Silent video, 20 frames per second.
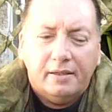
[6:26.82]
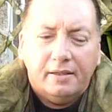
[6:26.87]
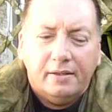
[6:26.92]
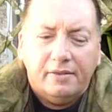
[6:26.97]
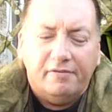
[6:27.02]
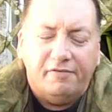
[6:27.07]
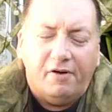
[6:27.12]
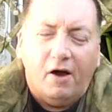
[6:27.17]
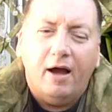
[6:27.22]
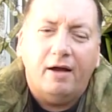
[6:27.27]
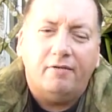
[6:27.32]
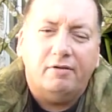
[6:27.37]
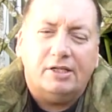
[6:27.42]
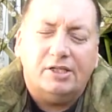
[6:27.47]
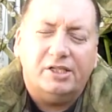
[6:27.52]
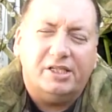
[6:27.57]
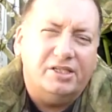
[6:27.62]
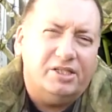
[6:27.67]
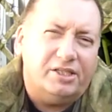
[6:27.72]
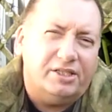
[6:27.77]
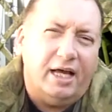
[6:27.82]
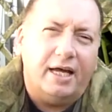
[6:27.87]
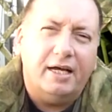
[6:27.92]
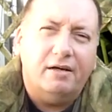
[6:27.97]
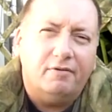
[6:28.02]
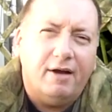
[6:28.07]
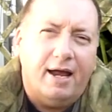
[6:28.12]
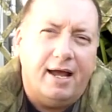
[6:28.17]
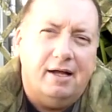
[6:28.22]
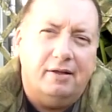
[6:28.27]
The virus can stay
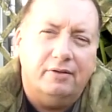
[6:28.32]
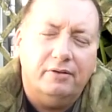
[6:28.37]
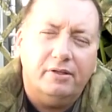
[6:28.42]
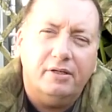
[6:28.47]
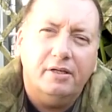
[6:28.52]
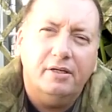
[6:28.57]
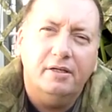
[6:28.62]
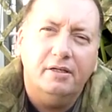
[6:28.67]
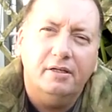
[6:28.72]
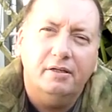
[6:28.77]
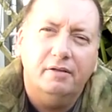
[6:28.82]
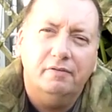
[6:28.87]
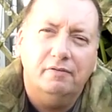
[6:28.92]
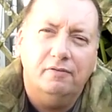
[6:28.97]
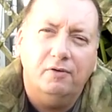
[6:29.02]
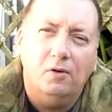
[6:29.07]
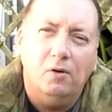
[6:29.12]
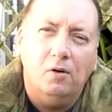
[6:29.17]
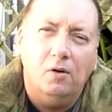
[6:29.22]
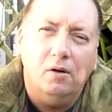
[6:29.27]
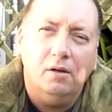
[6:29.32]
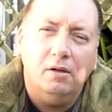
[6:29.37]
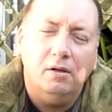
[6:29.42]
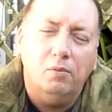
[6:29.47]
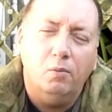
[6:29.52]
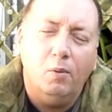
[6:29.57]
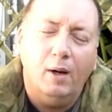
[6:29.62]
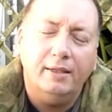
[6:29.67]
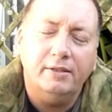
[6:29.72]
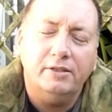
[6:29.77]
around for
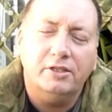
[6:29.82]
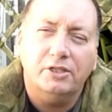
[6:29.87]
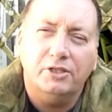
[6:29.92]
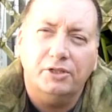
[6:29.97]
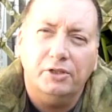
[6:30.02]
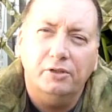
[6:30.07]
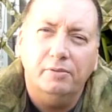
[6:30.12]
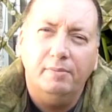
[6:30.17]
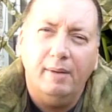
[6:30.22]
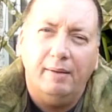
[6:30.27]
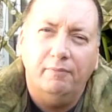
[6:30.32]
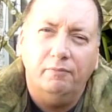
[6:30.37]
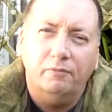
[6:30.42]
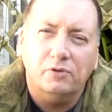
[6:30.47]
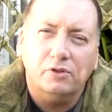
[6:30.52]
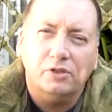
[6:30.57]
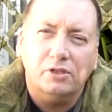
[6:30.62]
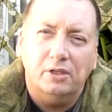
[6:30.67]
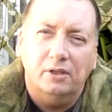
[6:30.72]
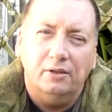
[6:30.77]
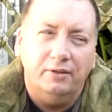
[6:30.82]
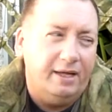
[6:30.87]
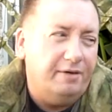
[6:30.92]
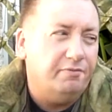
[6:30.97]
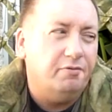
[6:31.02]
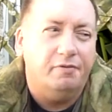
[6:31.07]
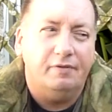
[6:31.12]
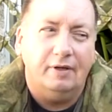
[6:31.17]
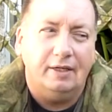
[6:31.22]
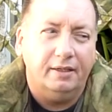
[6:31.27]
1 to 2 months on
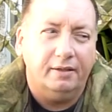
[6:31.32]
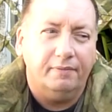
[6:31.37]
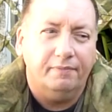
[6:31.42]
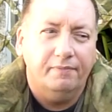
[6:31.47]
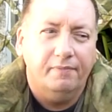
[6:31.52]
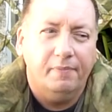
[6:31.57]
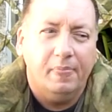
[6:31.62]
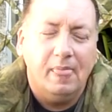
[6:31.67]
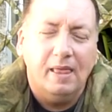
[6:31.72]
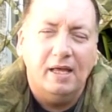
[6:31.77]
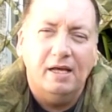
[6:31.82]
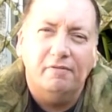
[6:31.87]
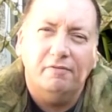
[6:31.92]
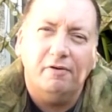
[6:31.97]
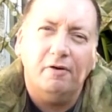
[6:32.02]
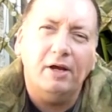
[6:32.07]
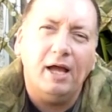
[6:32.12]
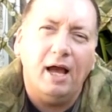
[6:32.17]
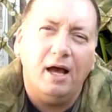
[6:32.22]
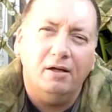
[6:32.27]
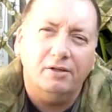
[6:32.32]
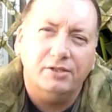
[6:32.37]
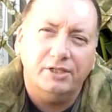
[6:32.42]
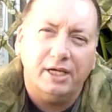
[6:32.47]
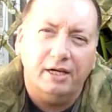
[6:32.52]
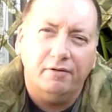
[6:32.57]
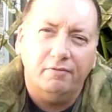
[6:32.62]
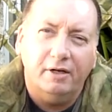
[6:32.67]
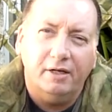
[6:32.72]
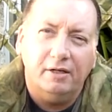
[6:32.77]
everything. Very hard to
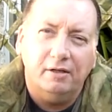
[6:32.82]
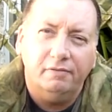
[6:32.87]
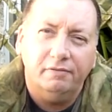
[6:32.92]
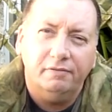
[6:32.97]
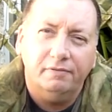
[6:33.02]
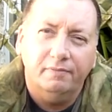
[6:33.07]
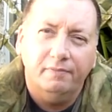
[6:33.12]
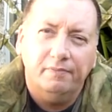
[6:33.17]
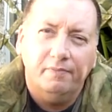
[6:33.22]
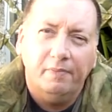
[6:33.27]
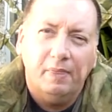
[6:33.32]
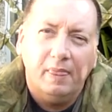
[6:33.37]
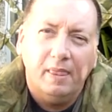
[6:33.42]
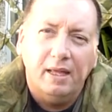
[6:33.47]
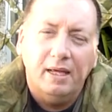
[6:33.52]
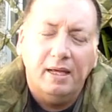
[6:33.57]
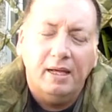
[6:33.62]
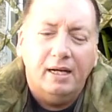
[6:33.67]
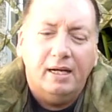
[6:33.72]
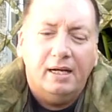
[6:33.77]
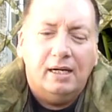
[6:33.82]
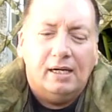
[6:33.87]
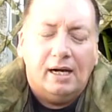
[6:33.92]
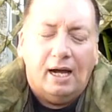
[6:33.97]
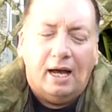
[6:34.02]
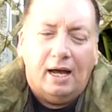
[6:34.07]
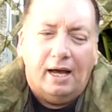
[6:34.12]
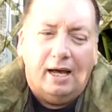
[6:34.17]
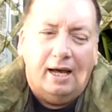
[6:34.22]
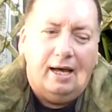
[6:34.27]
get rid of.
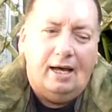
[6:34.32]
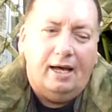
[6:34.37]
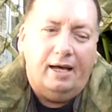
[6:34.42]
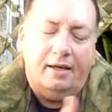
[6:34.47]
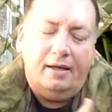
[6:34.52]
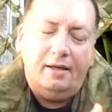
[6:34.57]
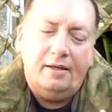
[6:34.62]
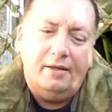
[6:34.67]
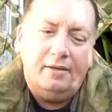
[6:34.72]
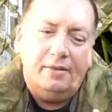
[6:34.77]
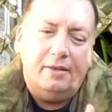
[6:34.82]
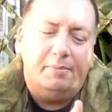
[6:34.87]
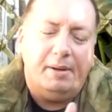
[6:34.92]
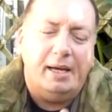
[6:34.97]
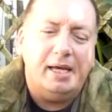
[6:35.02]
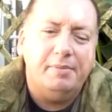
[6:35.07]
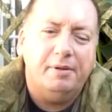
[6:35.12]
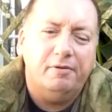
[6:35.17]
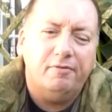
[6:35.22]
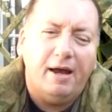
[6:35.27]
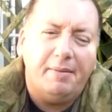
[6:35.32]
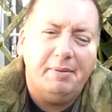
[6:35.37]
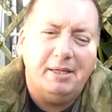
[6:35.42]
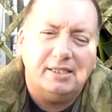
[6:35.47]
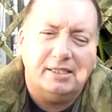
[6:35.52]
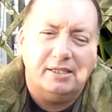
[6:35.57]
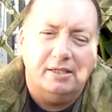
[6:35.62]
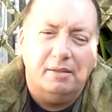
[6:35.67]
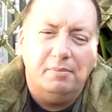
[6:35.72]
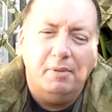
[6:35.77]
The baby
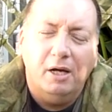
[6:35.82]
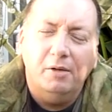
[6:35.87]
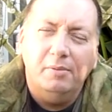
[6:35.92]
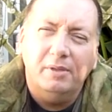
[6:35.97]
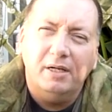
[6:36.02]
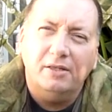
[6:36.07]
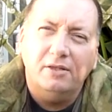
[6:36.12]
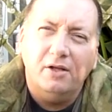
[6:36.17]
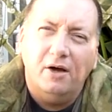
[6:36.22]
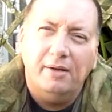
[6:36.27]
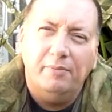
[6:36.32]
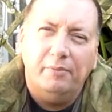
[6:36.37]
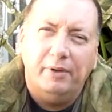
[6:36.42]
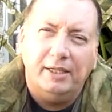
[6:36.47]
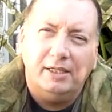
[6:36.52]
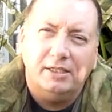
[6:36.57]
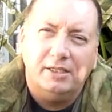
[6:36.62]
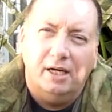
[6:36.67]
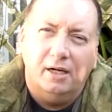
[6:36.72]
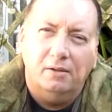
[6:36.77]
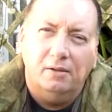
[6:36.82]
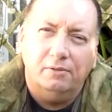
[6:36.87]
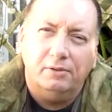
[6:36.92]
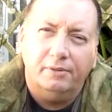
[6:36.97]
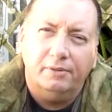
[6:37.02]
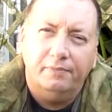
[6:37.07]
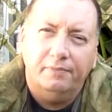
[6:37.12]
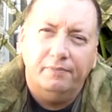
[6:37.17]
rabbits at the moment are 9 weeks old.